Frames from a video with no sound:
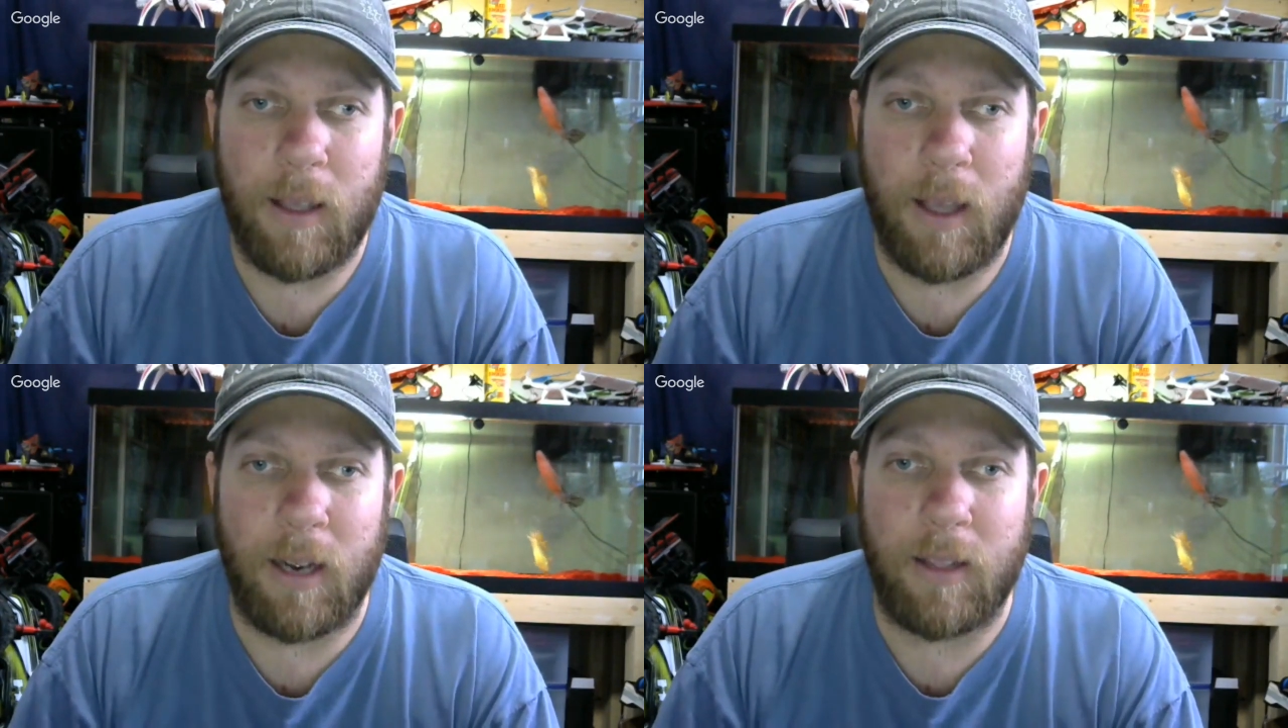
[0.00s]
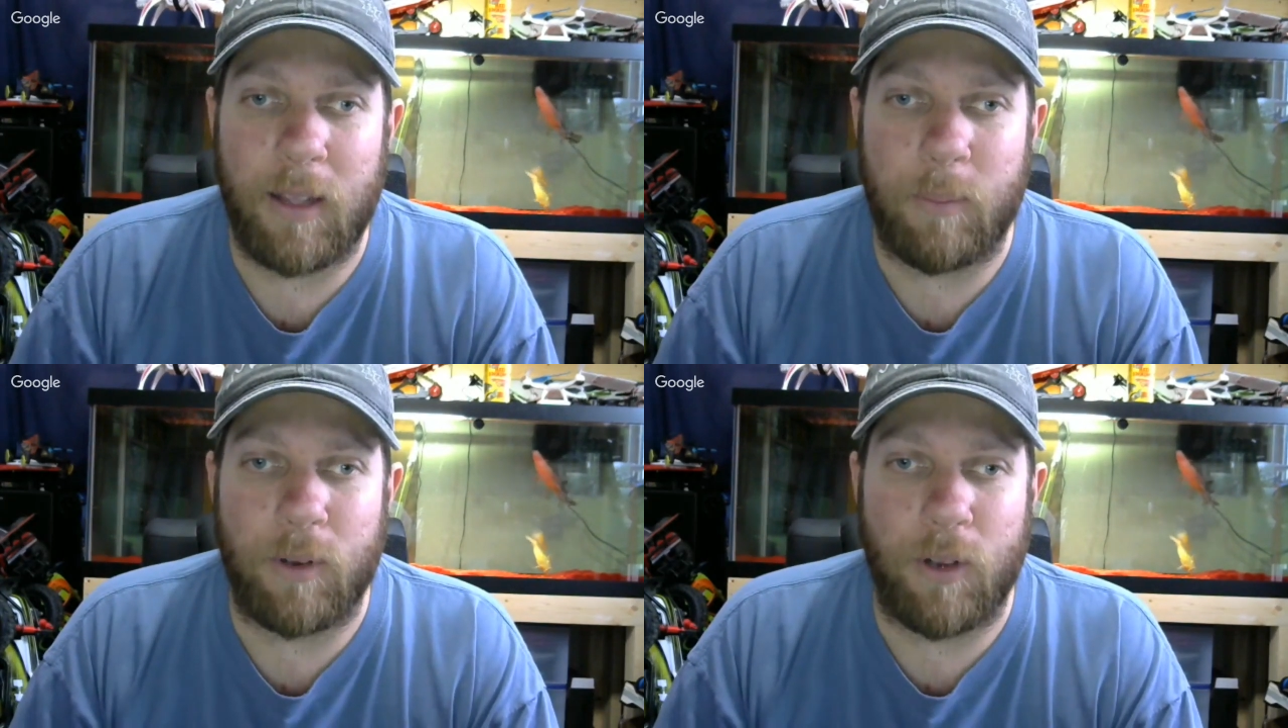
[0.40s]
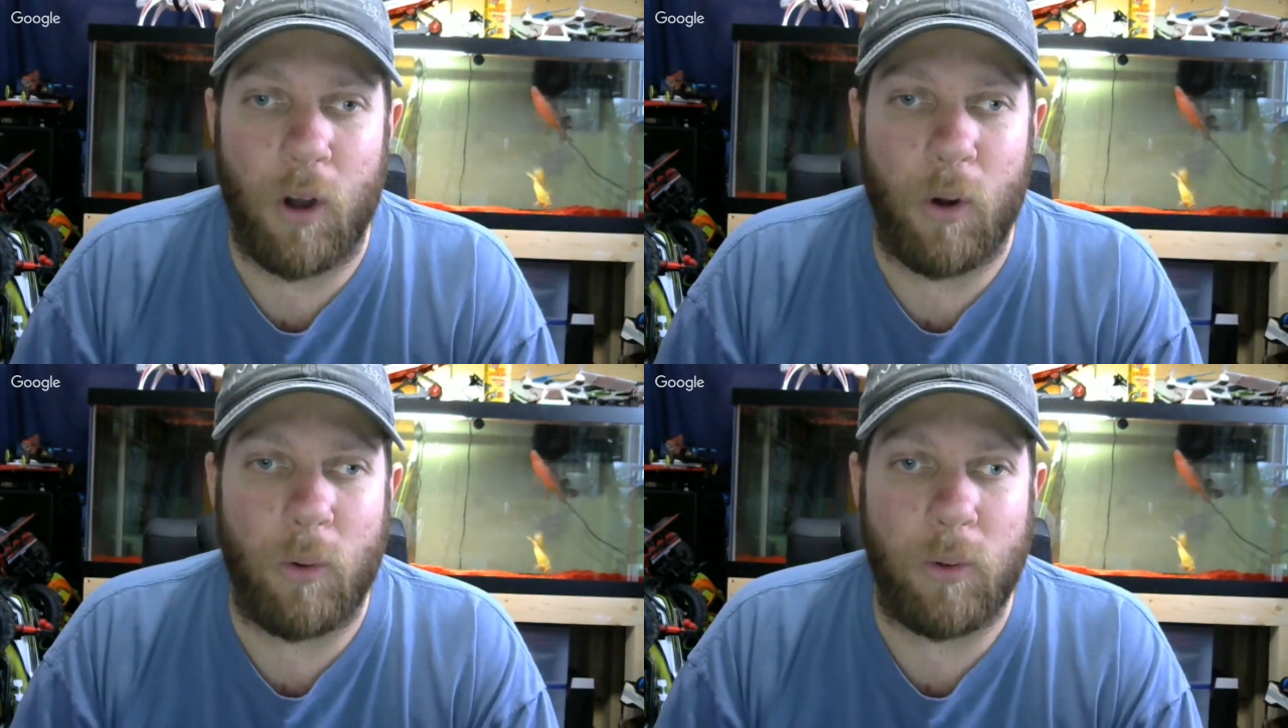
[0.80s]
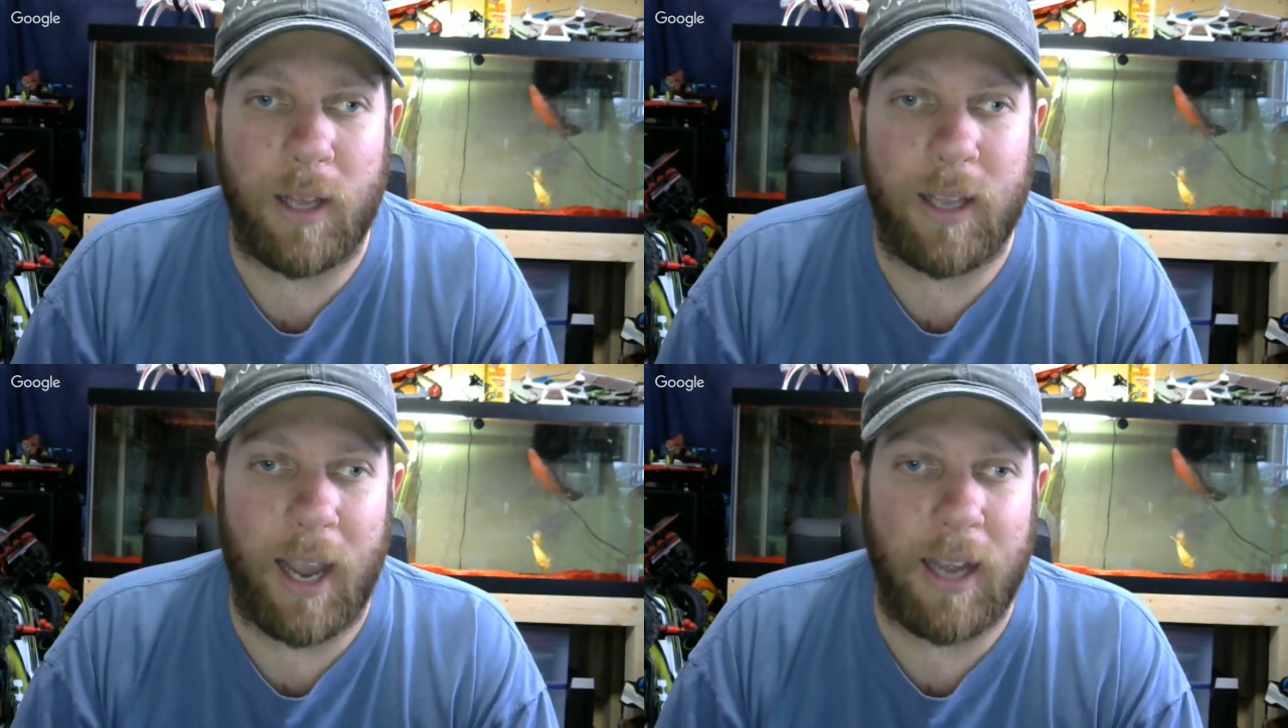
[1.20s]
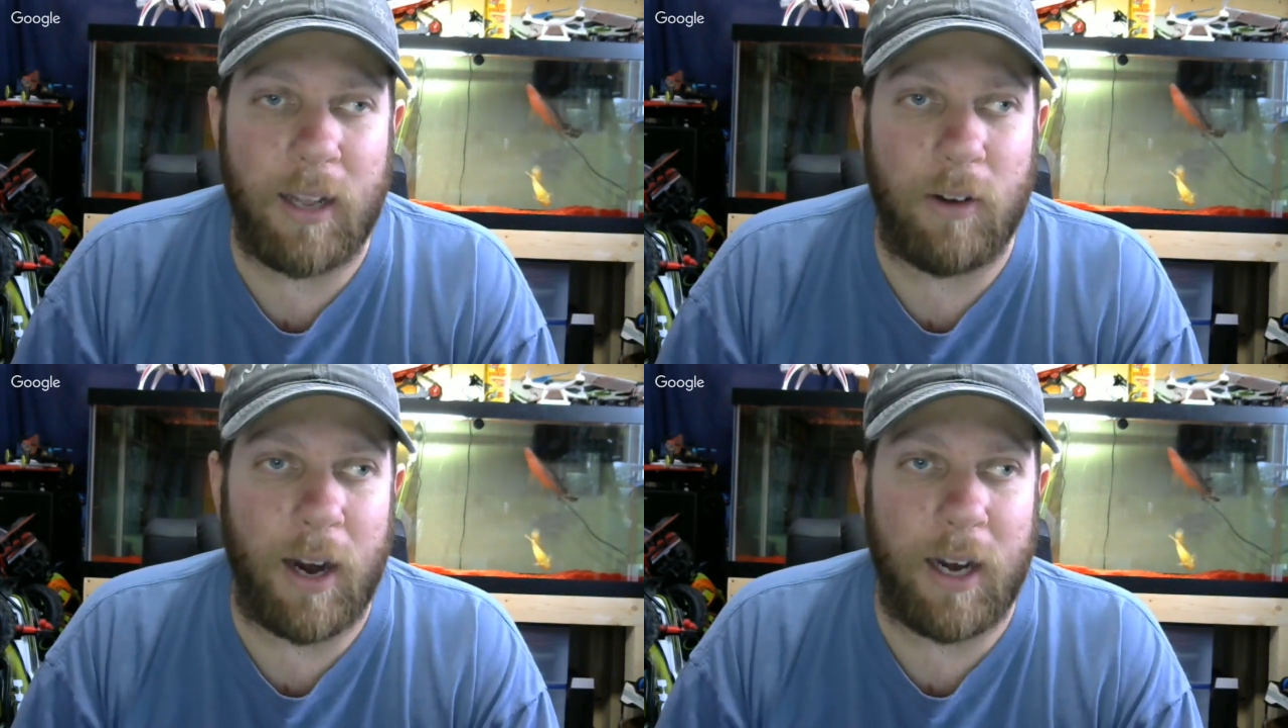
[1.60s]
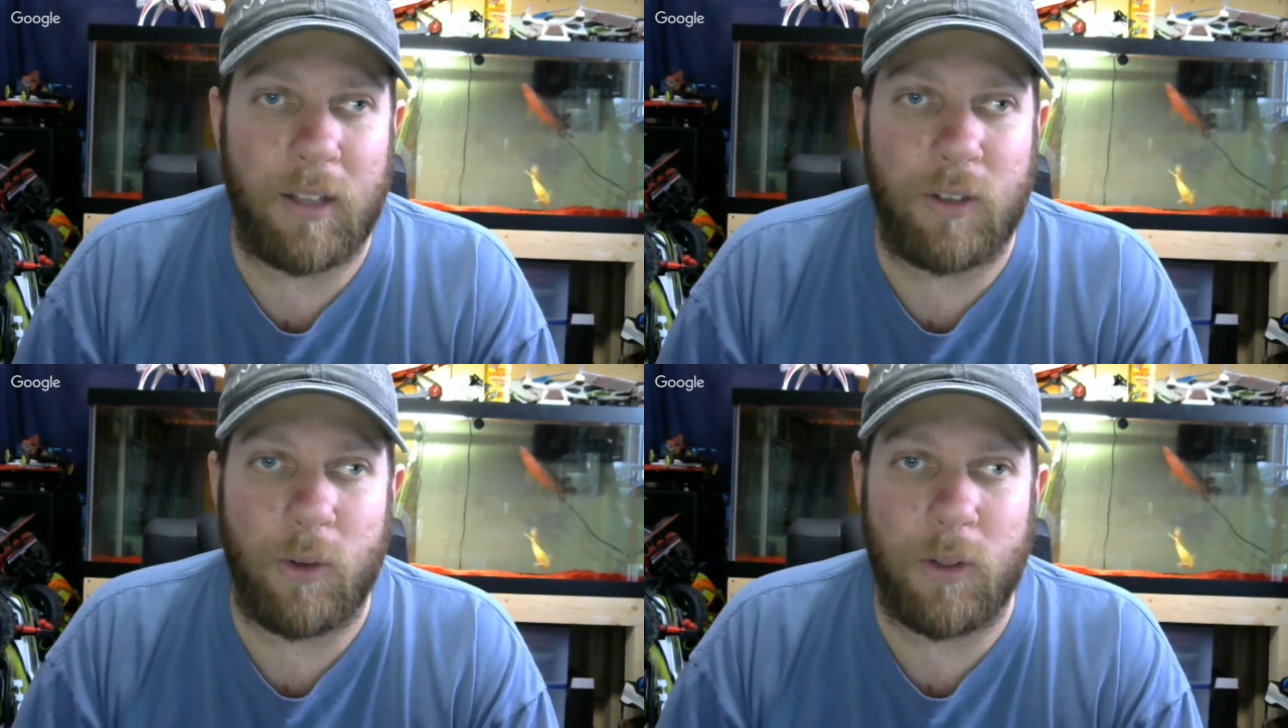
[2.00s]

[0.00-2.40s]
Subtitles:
anything below like 80 or 82,